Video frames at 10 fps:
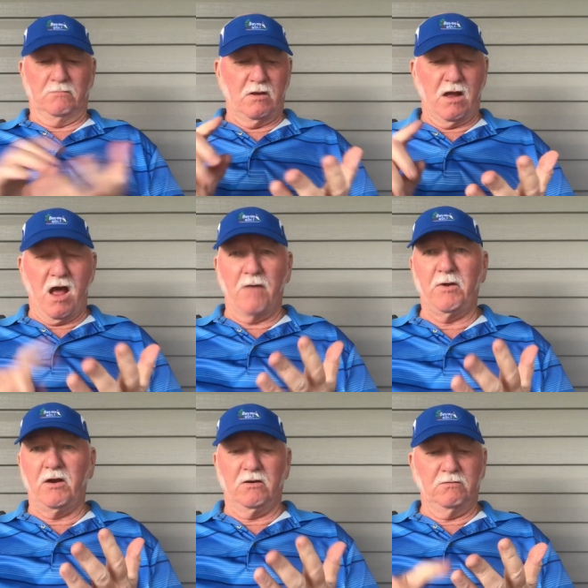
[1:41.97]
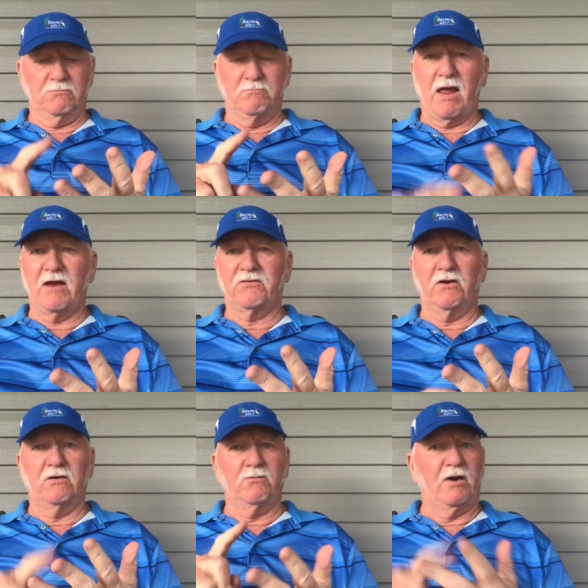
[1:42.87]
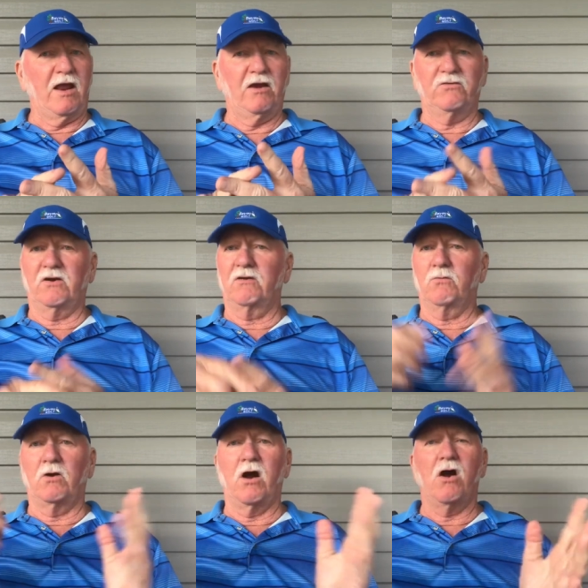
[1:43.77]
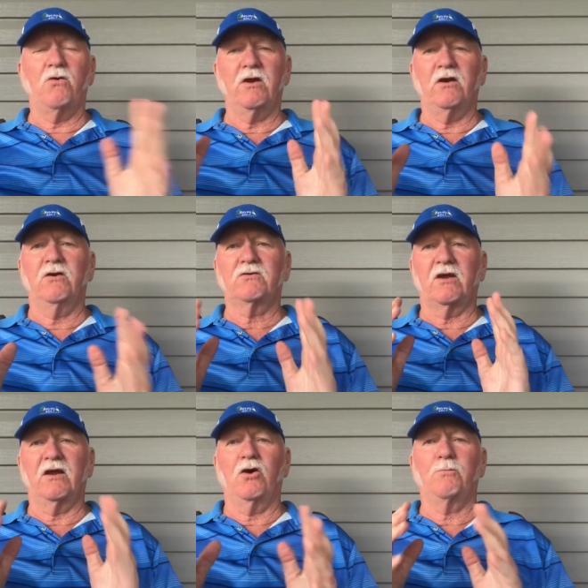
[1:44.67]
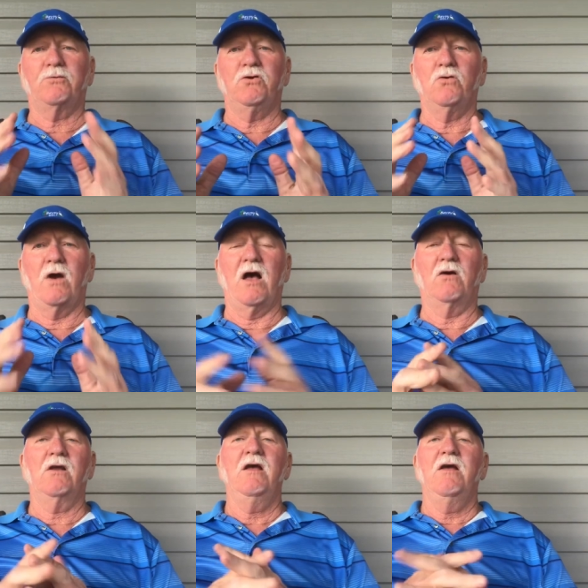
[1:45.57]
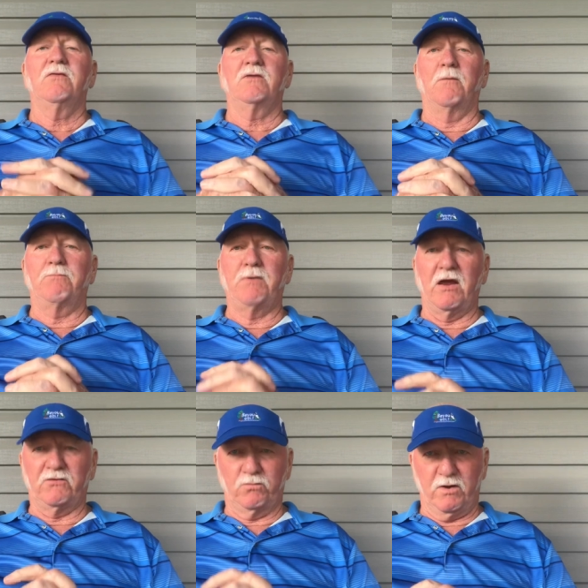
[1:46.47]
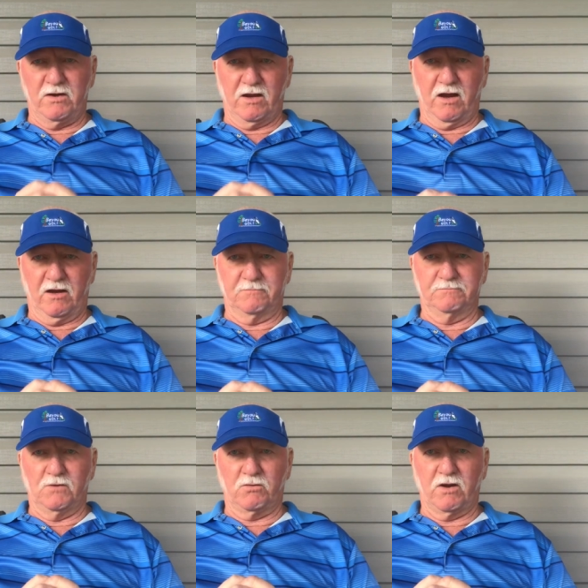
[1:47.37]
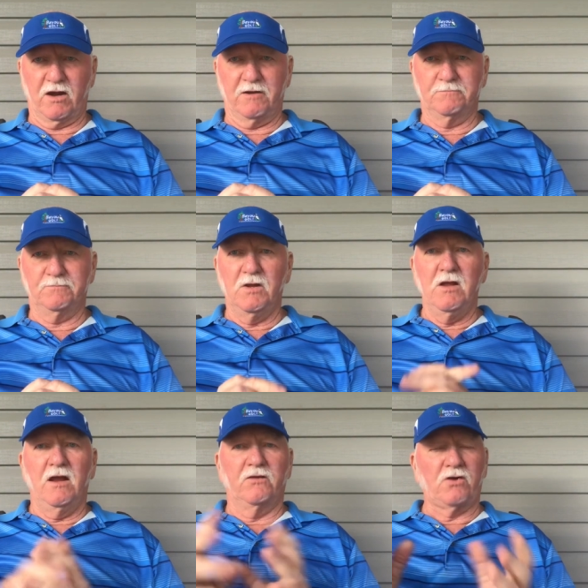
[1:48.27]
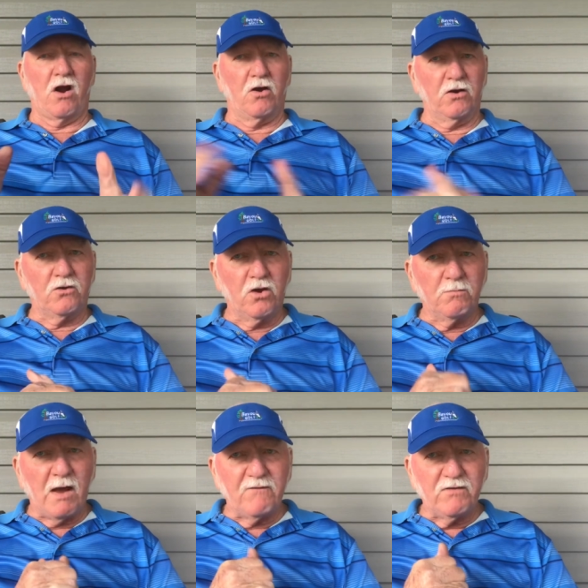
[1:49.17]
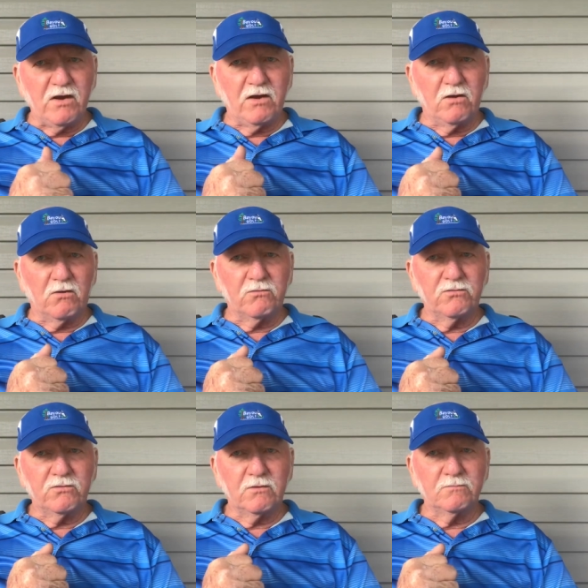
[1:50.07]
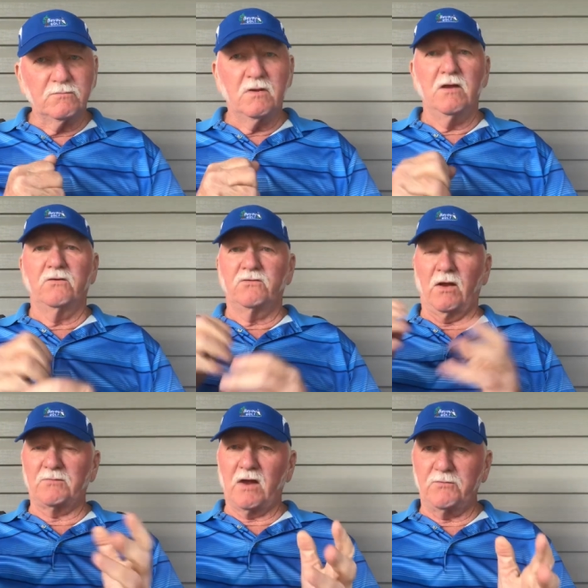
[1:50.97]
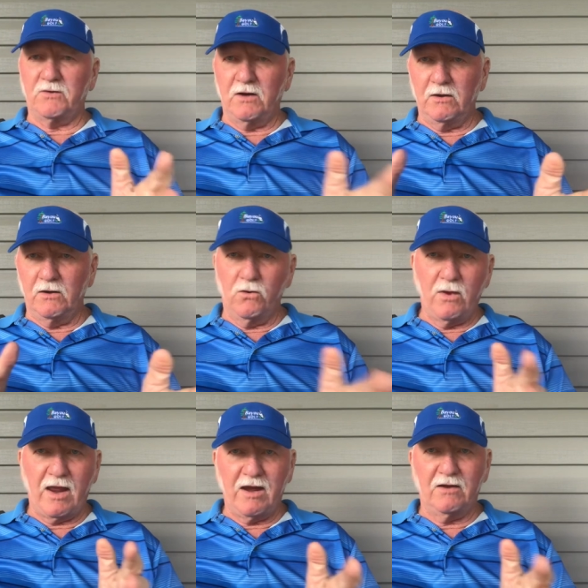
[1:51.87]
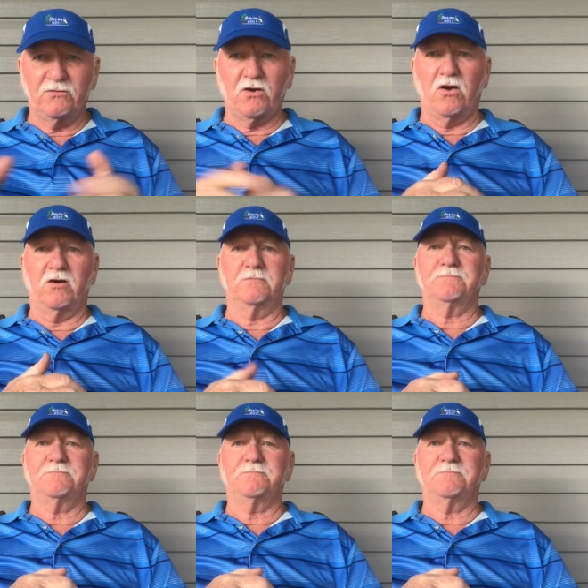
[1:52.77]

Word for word: I'm here, Matt's here, Renee's here. We're all here to help you out the best we can, okay? It's hard to do it by videos. Sometimes you need a little hands-on.